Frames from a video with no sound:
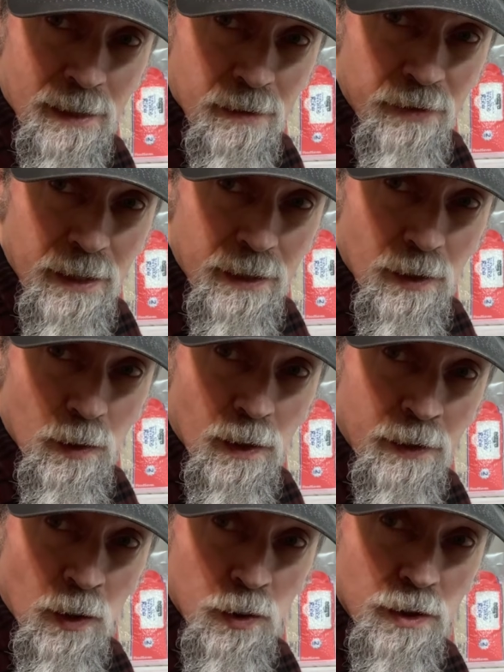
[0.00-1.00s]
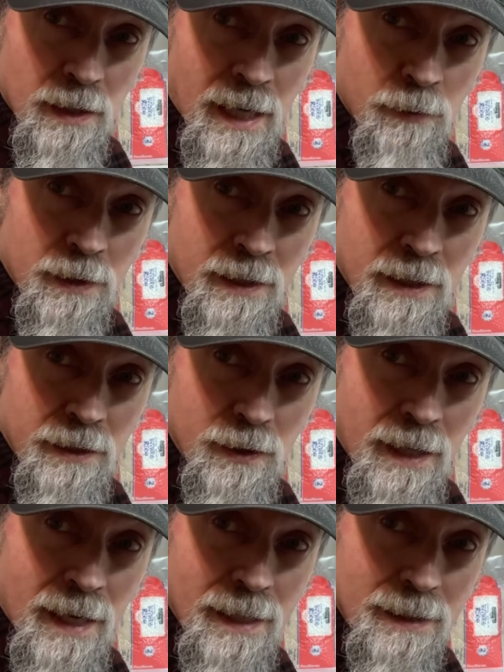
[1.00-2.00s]
of the video, I told you that I would tell you
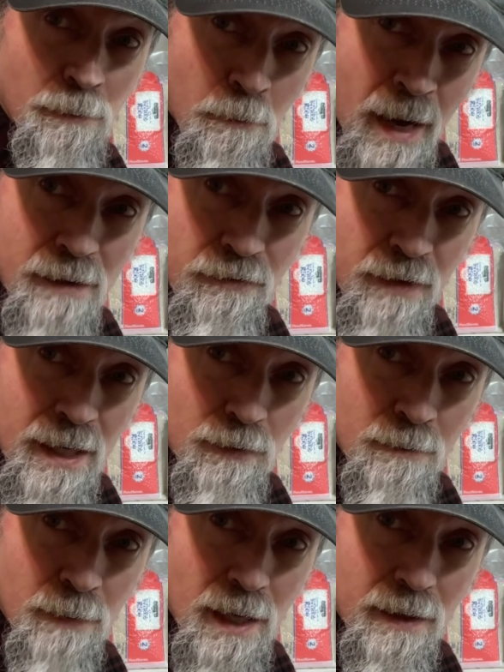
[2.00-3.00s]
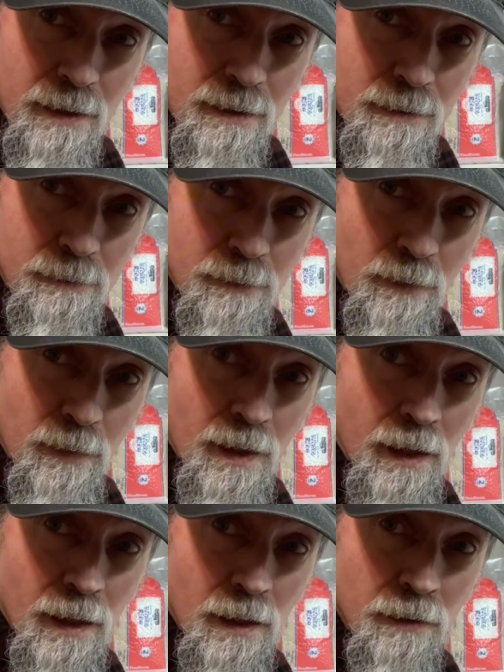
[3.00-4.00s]
guys my favorite method
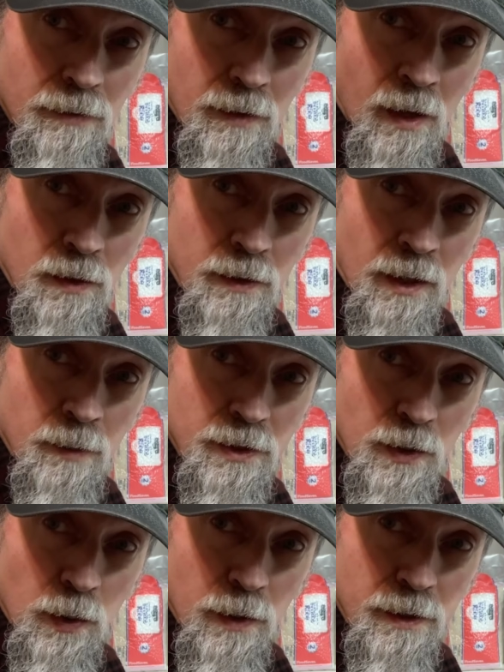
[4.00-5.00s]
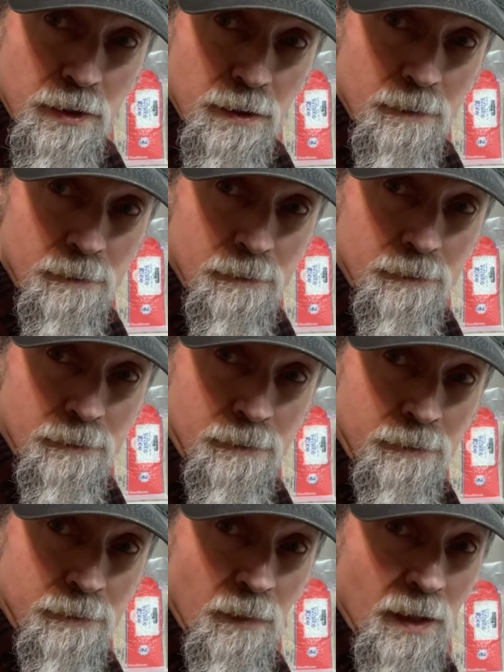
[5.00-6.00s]
of long-term storage.
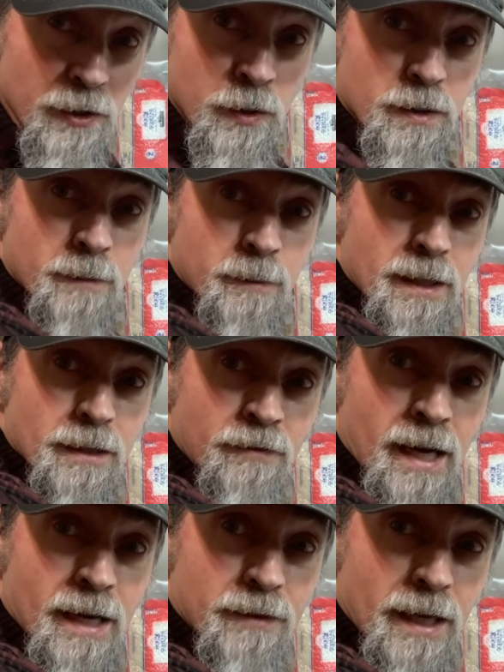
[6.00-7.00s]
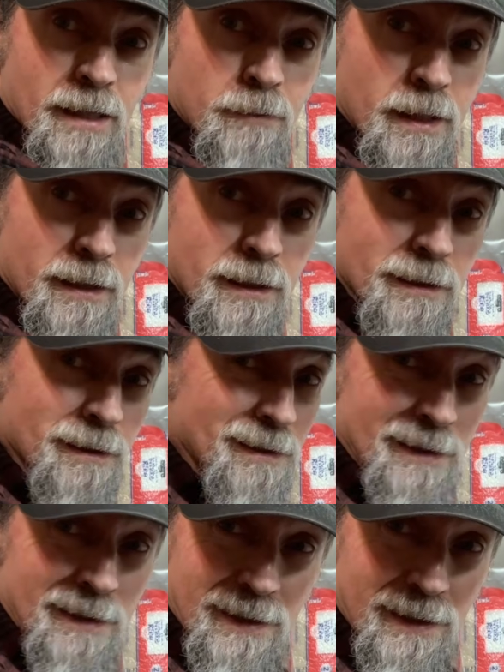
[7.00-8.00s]
It used to be the 5-gallon buckets.
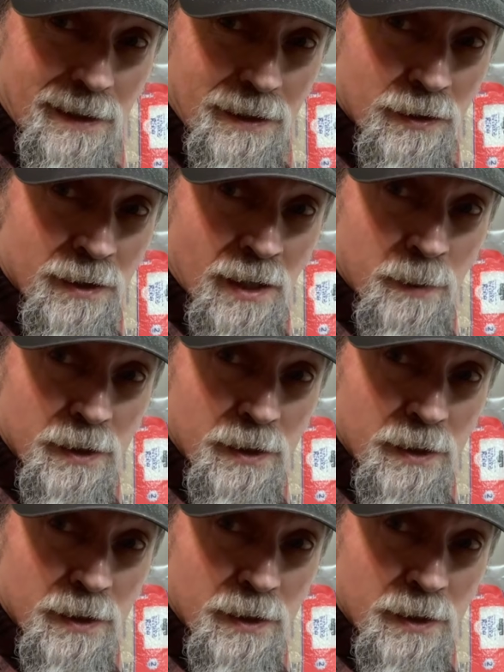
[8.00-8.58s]
You saw me